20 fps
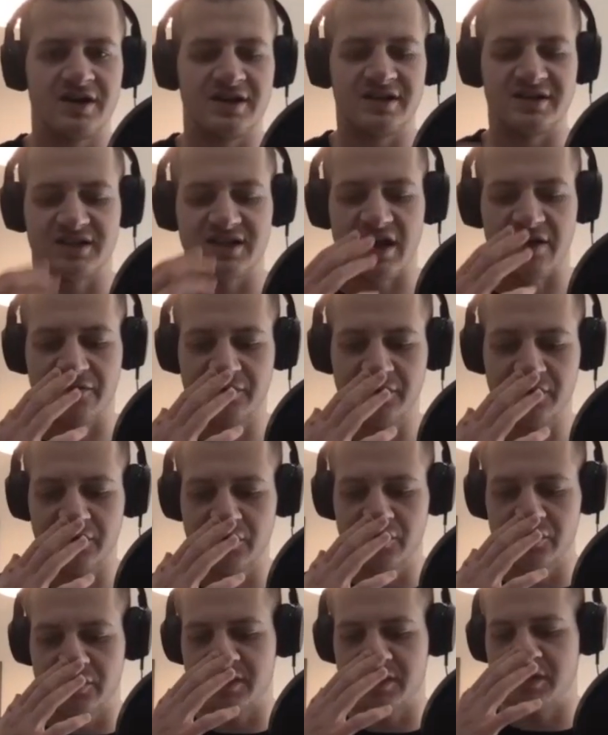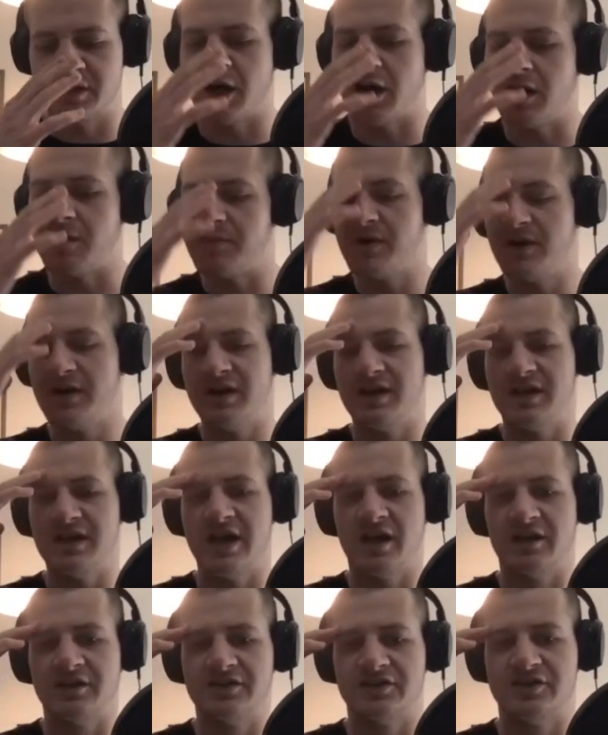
He's definitely loosened up. He held